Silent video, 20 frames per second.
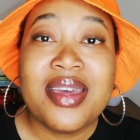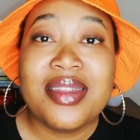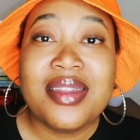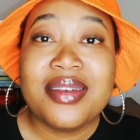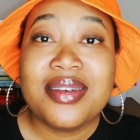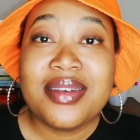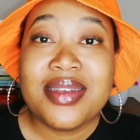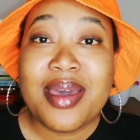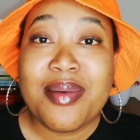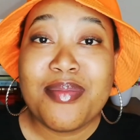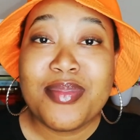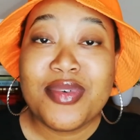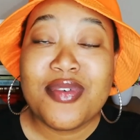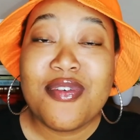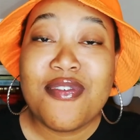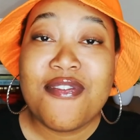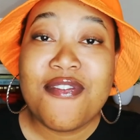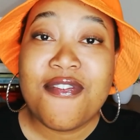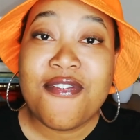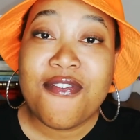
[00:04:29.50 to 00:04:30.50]
number
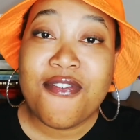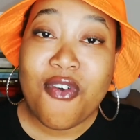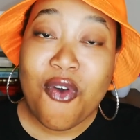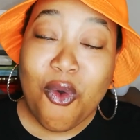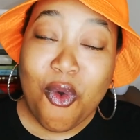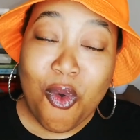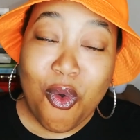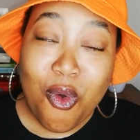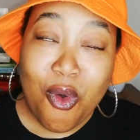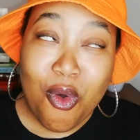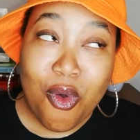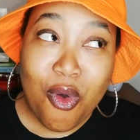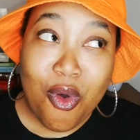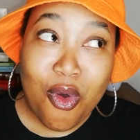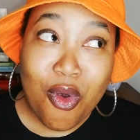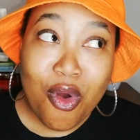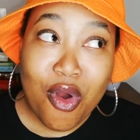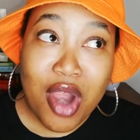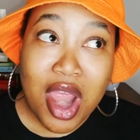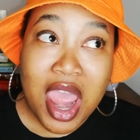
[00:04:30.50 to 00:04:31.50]

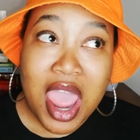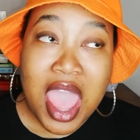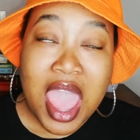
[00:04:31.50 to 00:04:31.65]
four